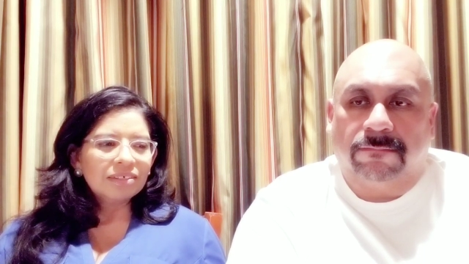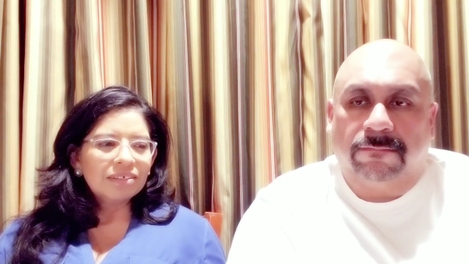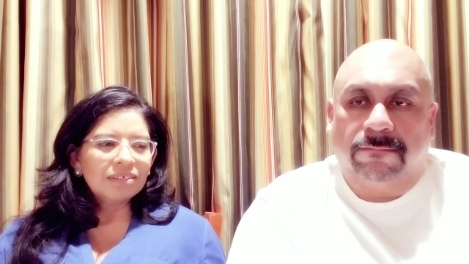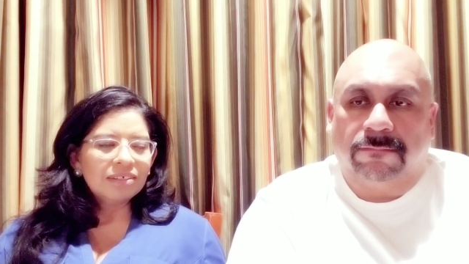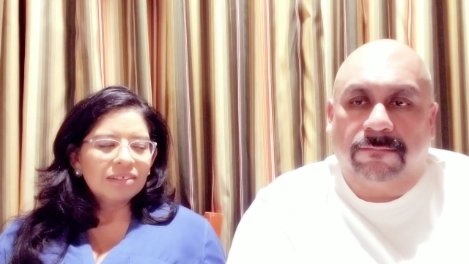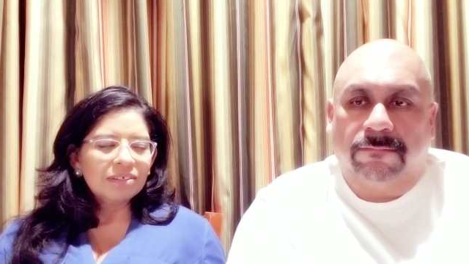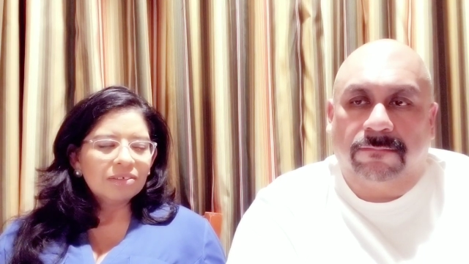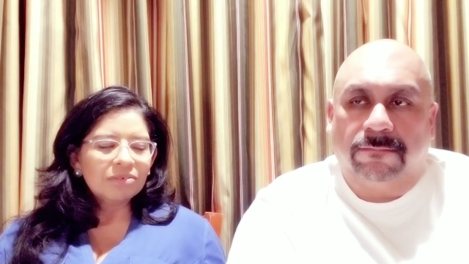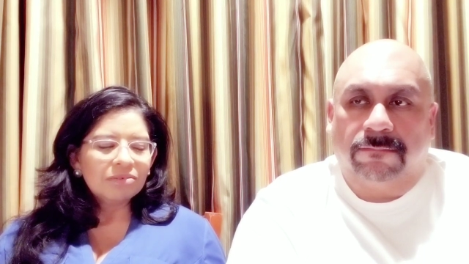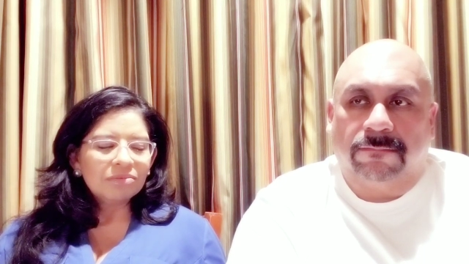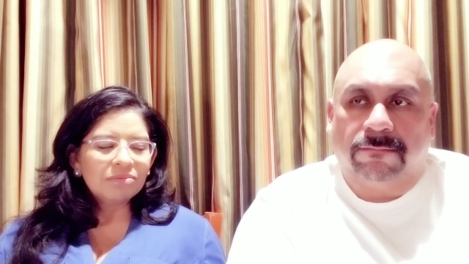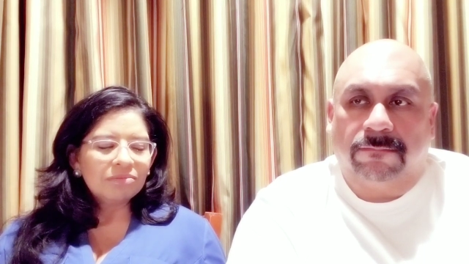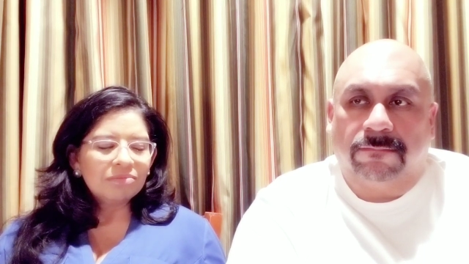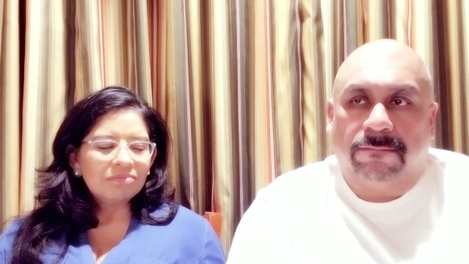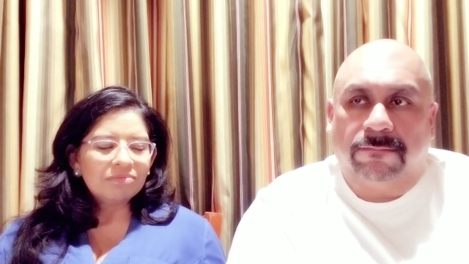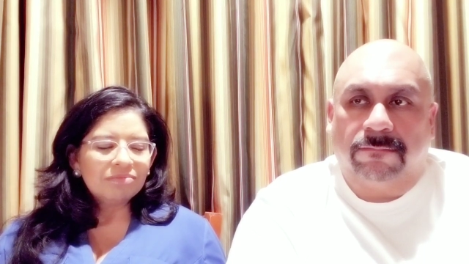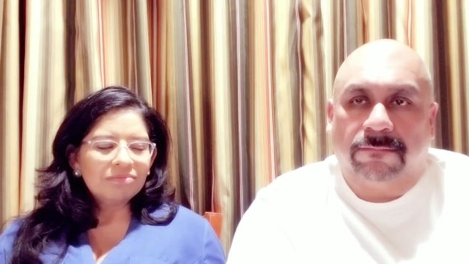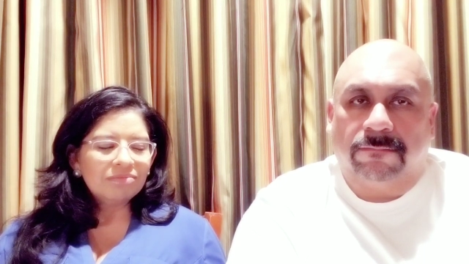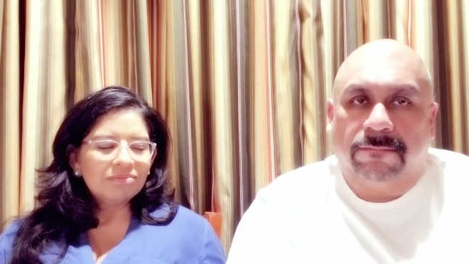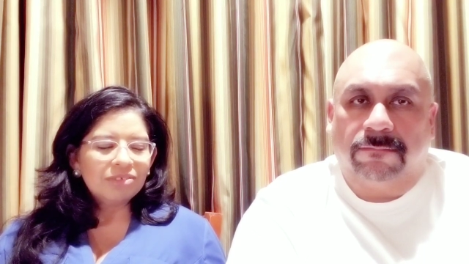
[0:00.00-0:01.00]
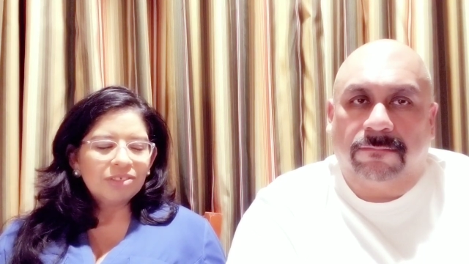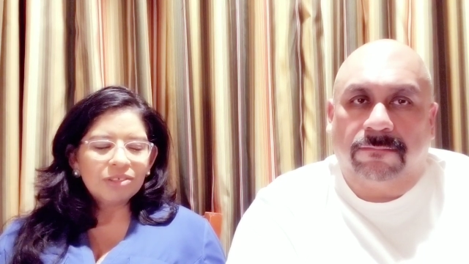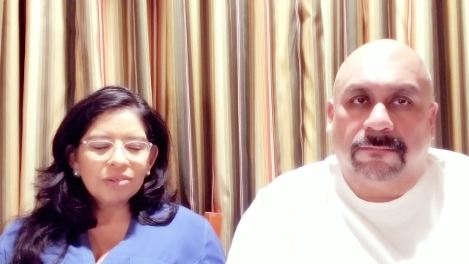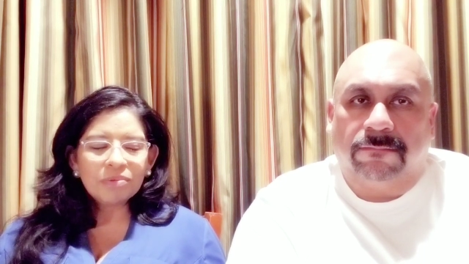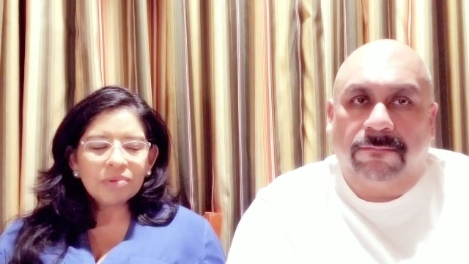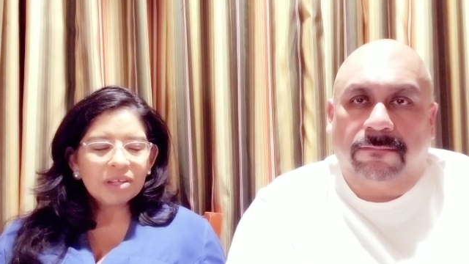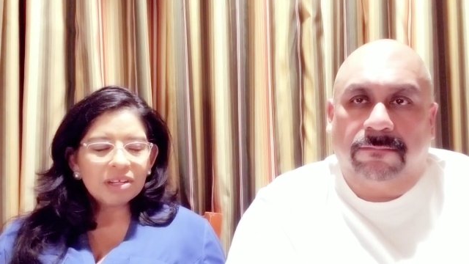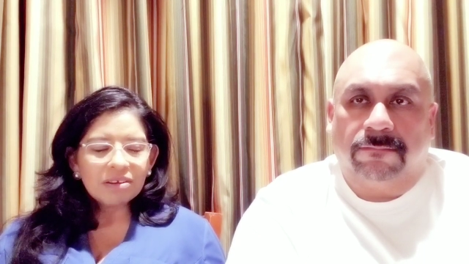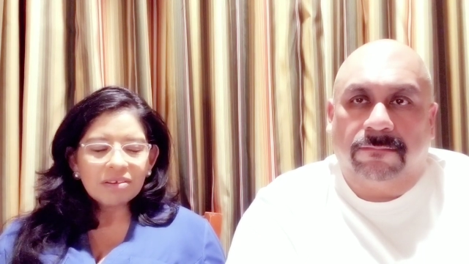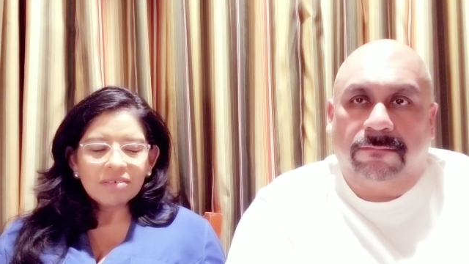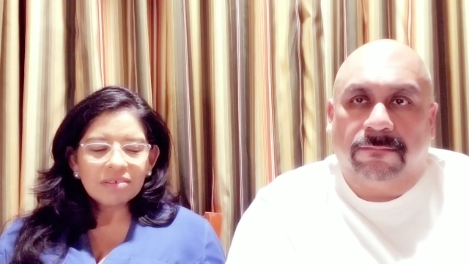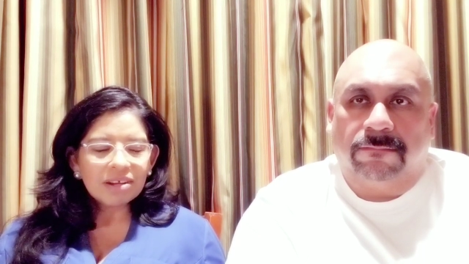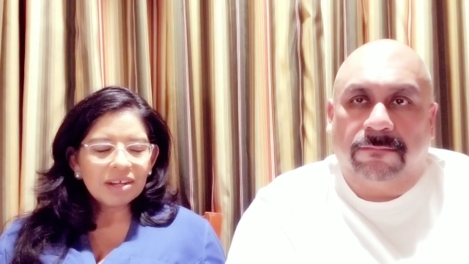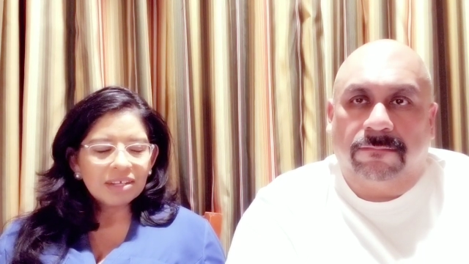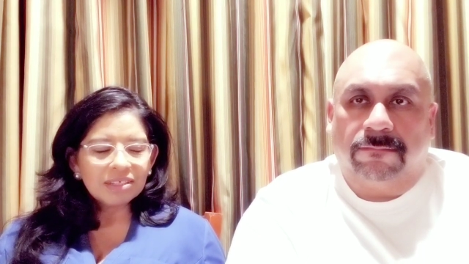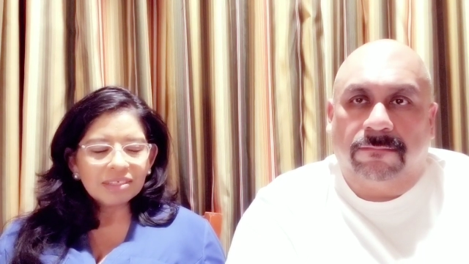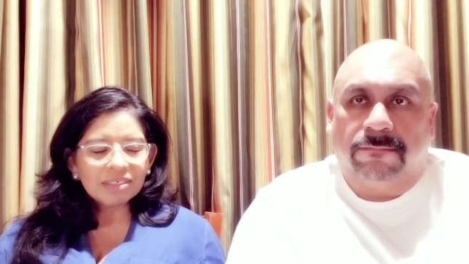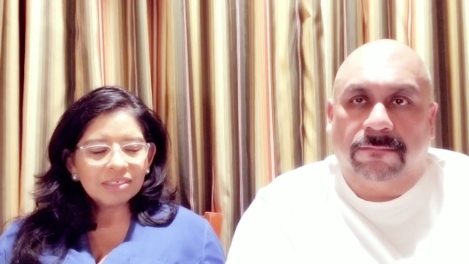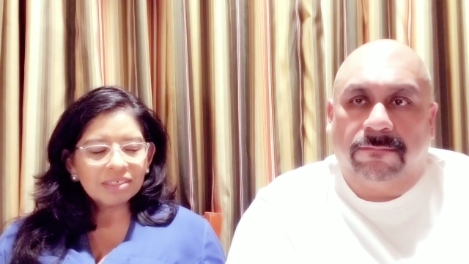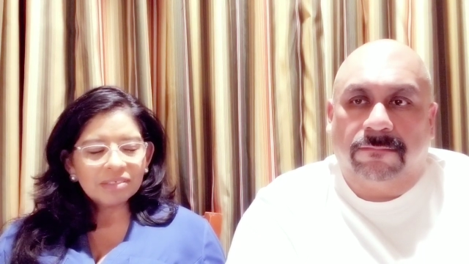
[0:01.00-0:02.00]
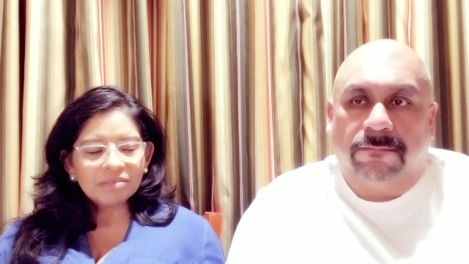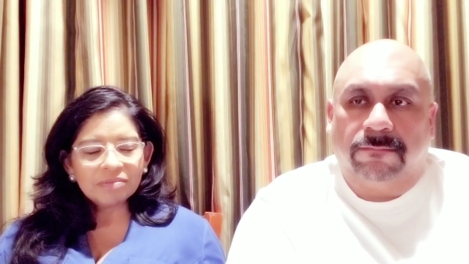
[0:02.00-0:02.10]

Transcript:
Speaker 1: you know, doing all kinds of